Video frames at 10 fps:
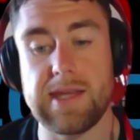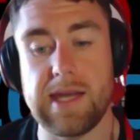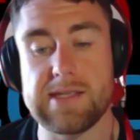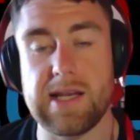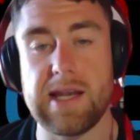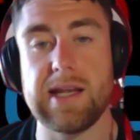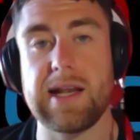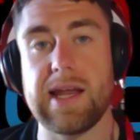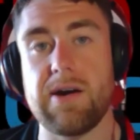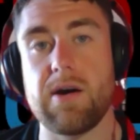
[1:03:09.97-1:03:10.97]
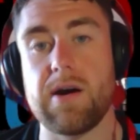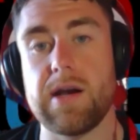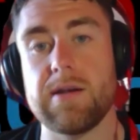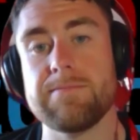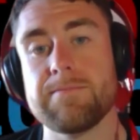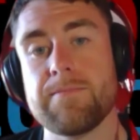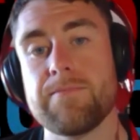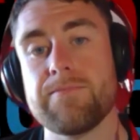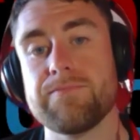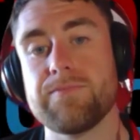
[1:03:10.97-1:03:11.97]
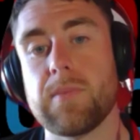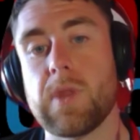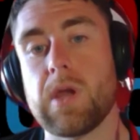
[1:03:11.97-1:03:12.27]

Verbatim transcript: things a little clearer? And I